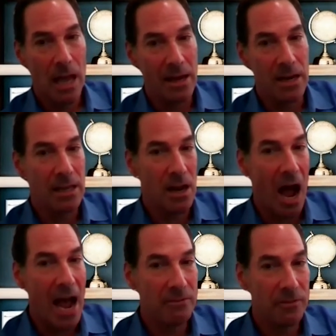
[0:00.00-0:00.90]
And in
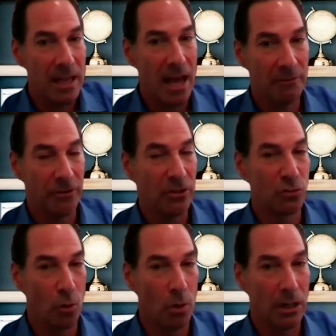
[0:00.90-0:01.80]
IVF,
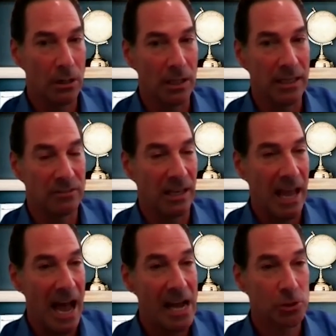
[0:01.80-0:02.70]
historically, it's the
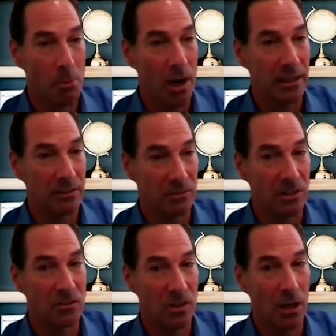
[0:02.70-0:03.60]
cash markets
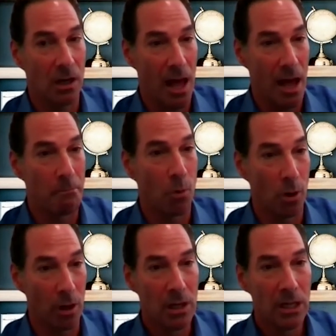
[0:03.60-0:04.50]
that see it a lot
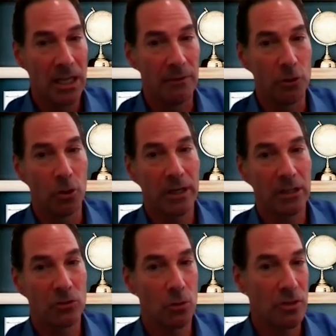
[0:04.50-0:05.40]
more. If you look
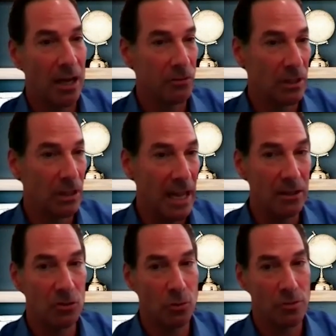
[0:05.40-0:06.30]
at
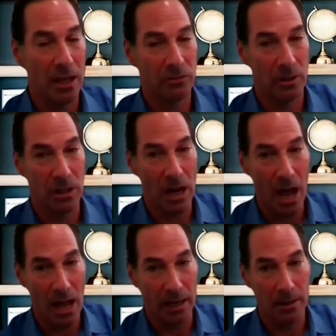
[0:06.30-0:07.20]
2008 and
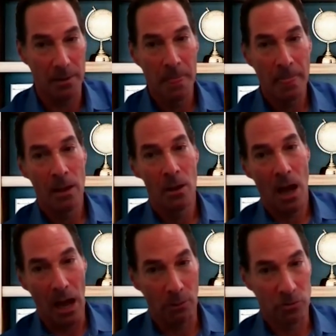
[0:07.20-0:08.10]
2009,
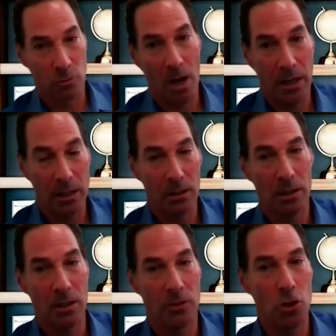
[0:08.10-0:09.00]
I was running
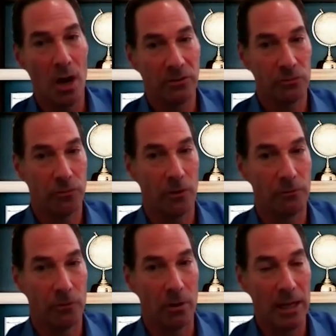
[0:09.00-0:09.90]
the US for,
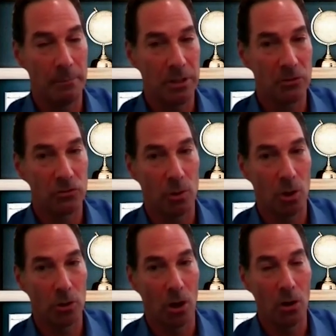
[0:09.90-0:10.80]
for EMD
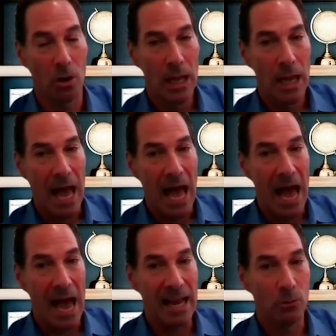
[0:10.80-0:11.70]
Serono,
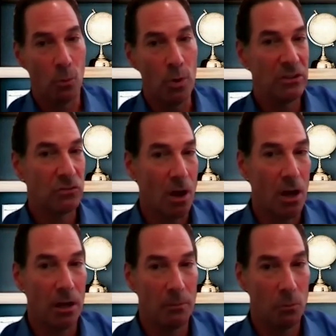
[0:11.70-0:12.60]
and we
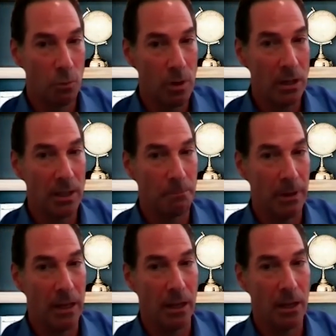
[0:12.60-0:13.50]
saw really
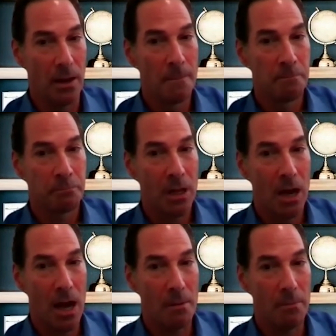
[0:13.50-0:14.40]
big
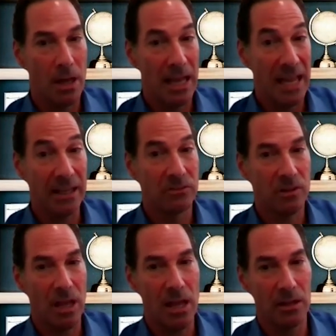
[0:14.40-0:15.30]
um,
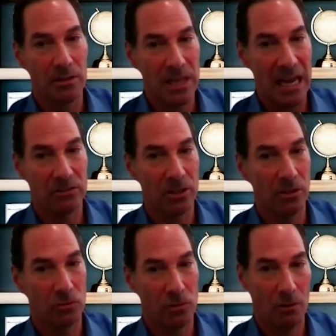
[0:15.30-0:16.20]
hits in
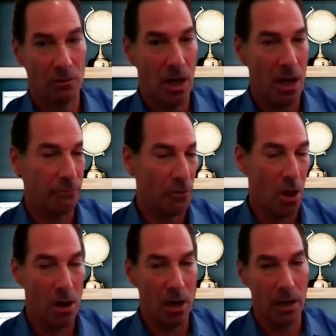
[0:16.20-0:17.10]
Texas, uh,
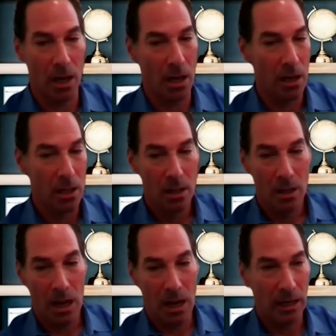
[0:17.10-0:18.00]
Florida,
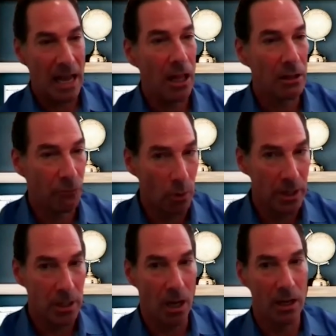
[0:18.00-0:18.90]
uh,
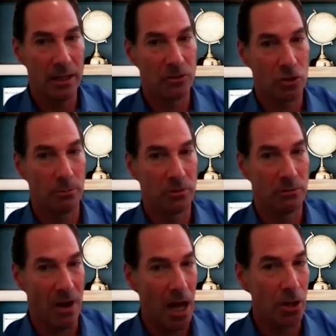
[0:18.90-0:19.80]
California in terms
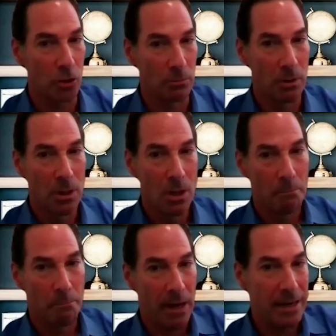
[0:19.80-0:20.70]
of volume.
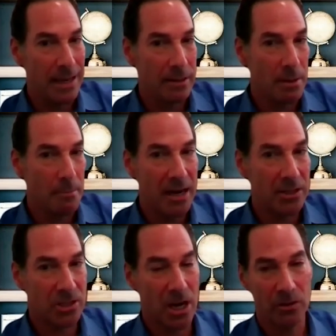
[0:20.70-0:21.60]
But in the
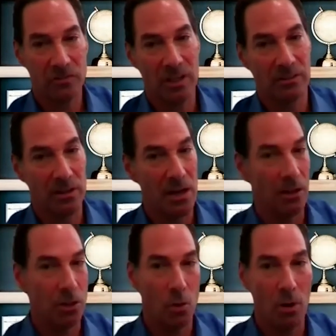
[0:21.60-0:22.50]
managed care states in
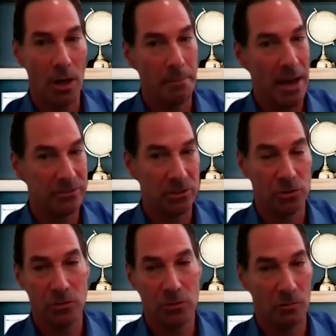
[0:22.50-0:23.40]
Illinois,
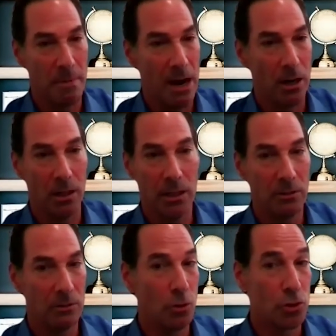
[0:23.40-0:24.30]
Massachusetts,
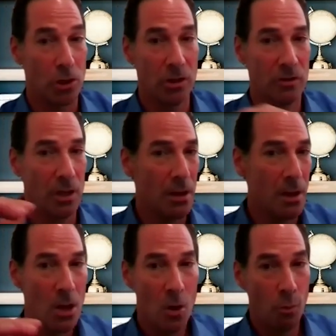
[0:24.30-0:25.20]
Maryland, New Jersey,
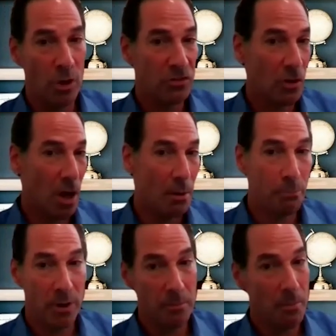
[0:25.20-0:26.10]
we saw
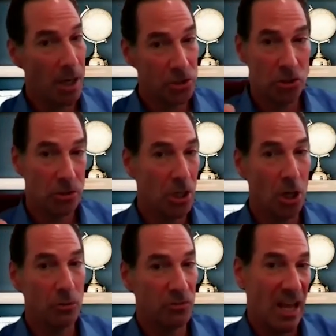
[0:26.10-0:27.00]
pretty much you
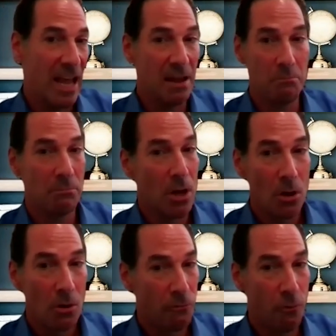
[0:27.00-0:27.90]
know same
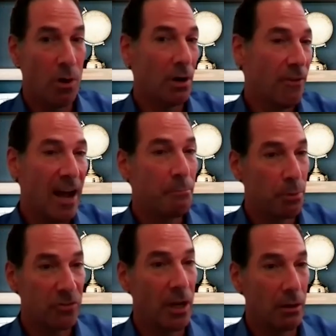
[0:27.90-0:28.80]
four or five
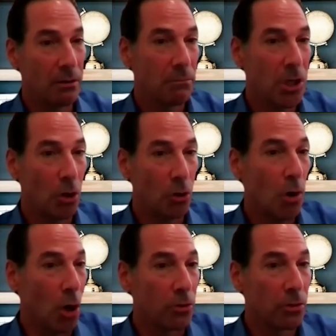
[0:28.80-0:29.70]
percent you know
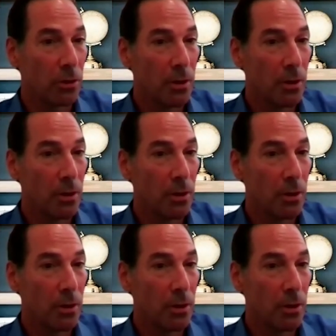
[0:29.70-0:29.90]
growth